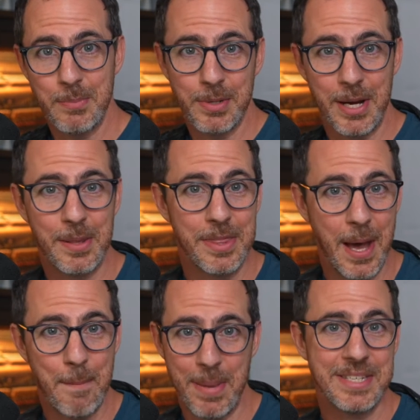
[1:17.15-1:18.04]
but then
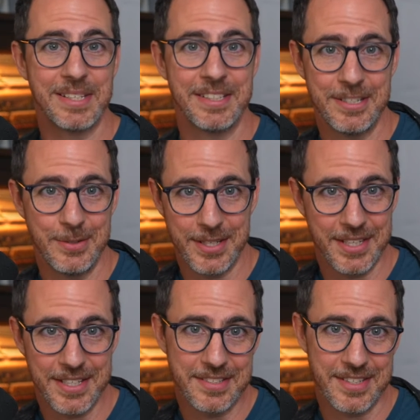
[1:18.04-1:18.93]
I'm basically doing
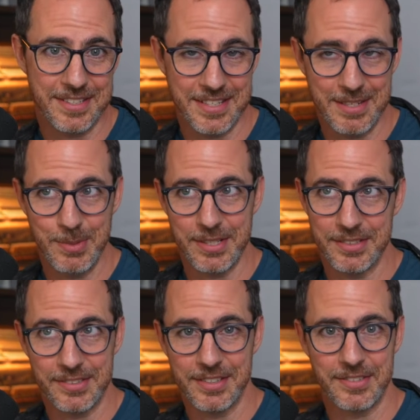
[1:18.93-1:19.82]
it in 60
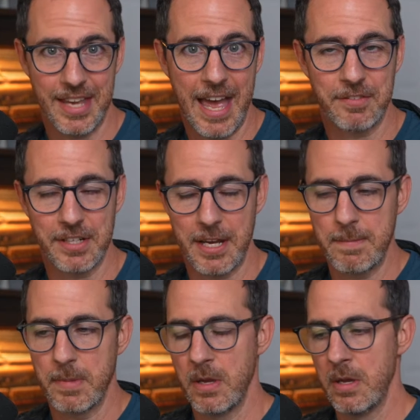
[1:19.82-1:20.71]
because it's halftime.